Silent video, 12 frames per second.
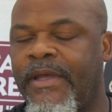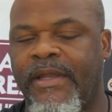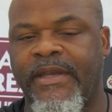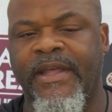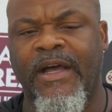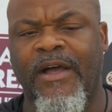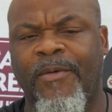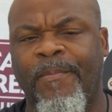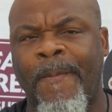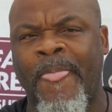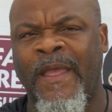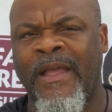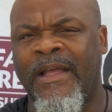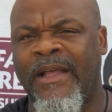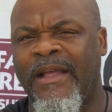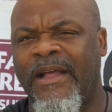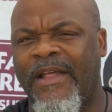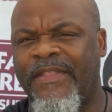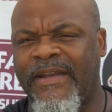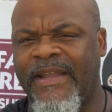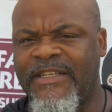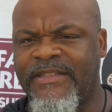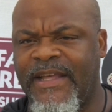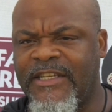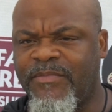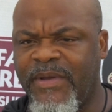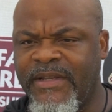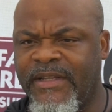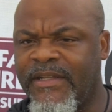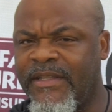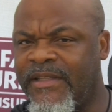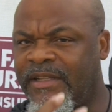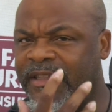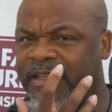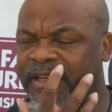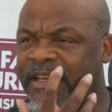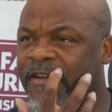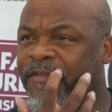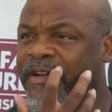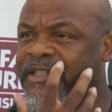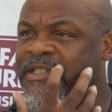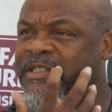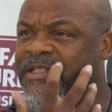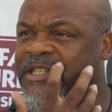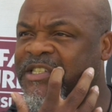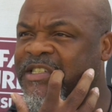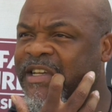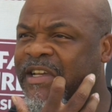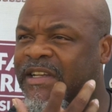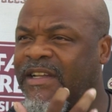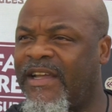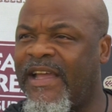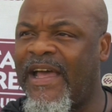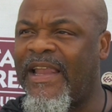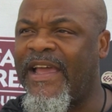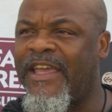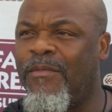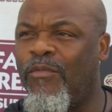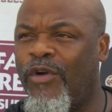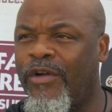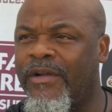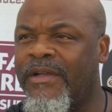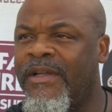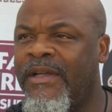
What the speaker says: And I think that's been the difference, just seeing a guy like him work